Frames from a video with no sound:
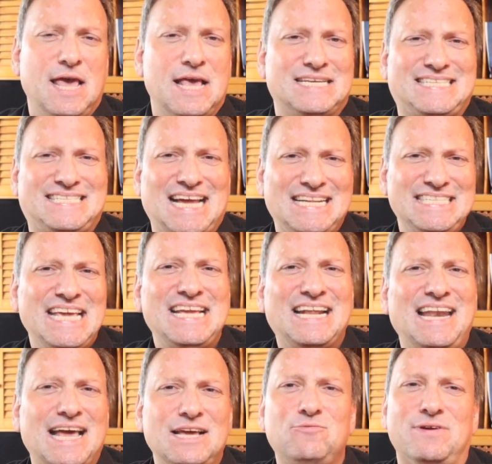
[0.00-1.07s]
Studying
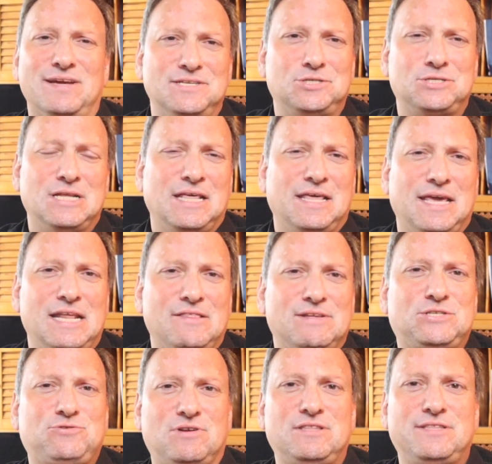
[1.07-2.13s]
language in
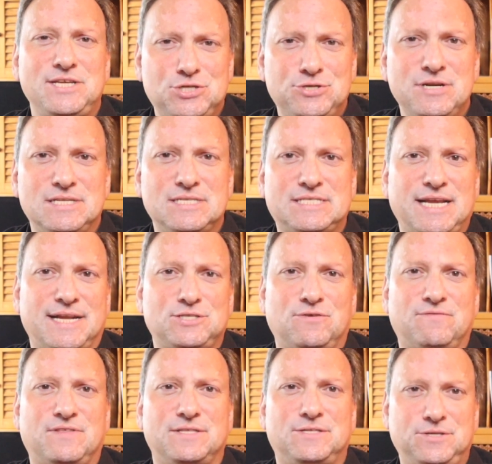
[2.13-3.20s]
the traditional sense
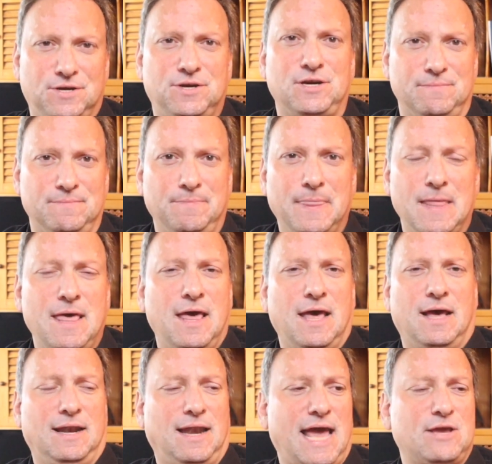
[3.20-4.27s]
of the term,
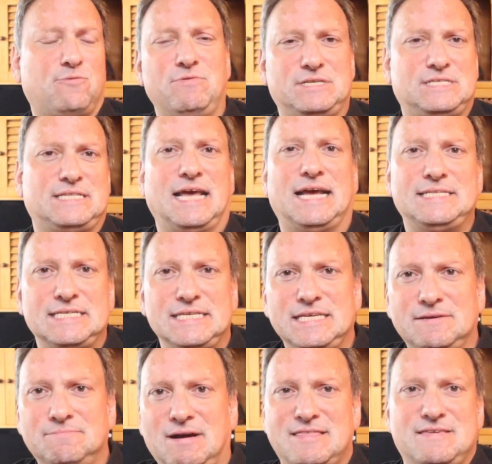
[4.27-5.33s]
like we
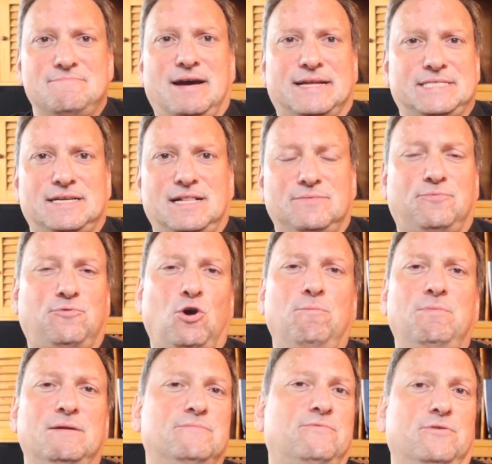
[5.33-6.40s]
study a mathematical
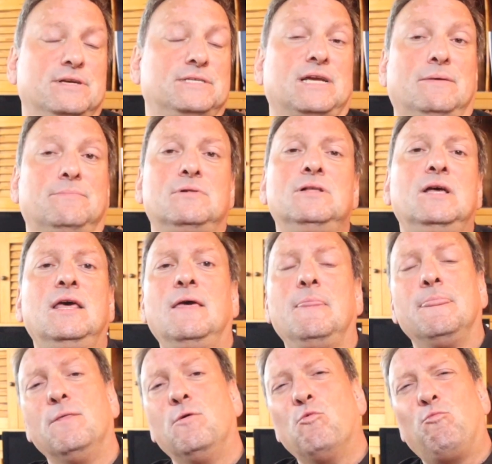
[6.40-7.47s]
problem, for example,
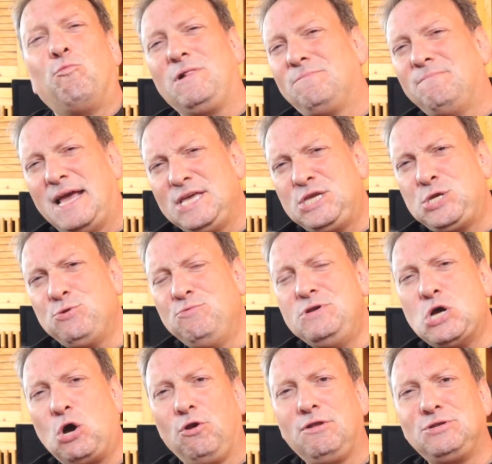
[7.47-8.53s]
will make you
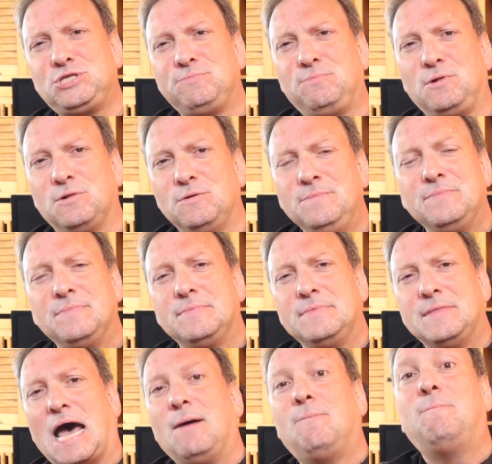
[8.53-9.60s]
knowledgeable
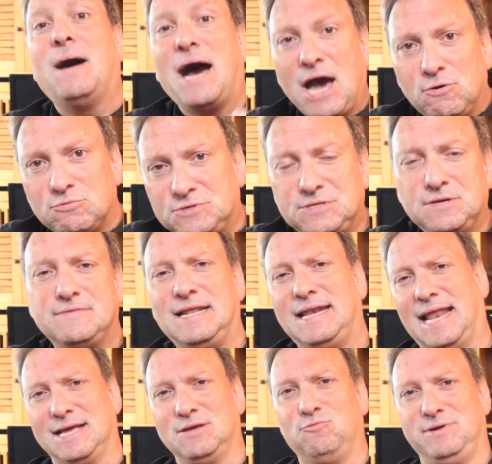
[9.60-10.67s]
about the
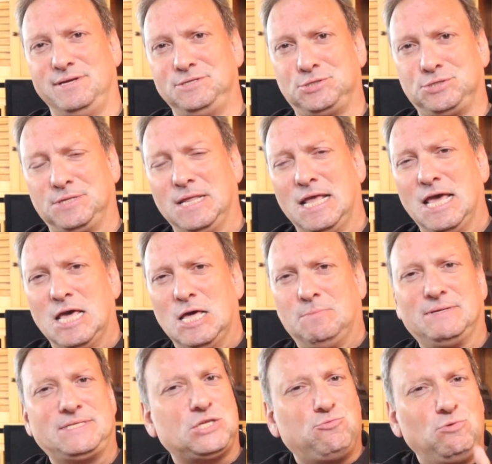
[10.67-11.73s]
language,
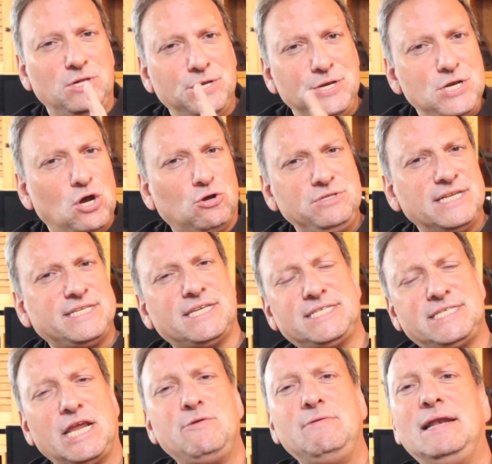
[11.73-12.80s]
but it will not
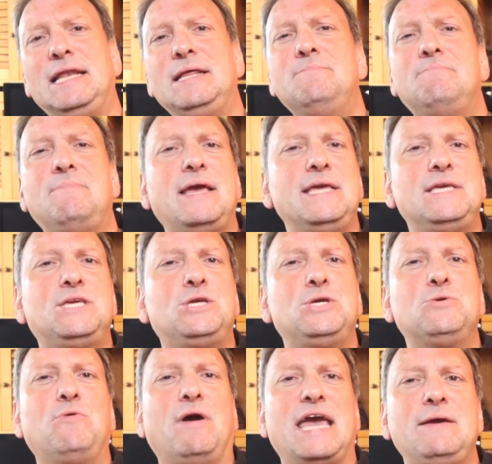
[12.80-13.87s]
necessarily make
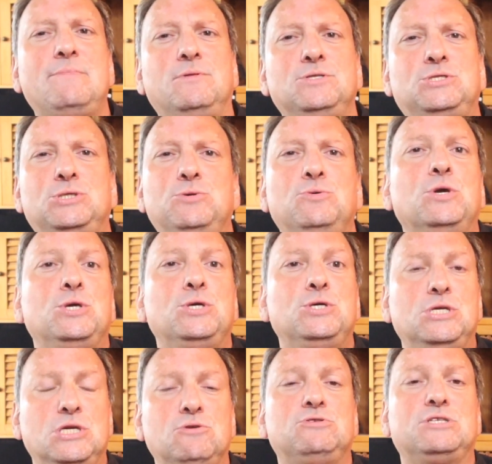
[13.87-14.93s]
you able to
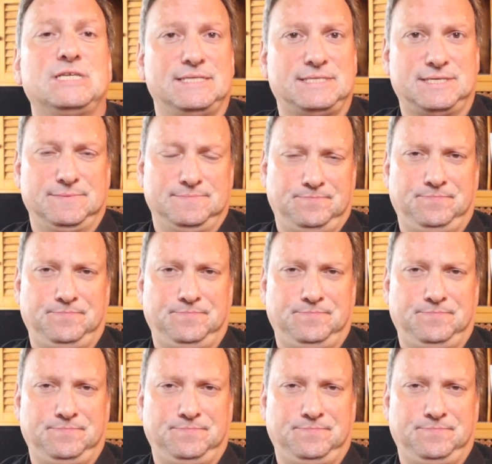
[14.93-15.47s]
use it.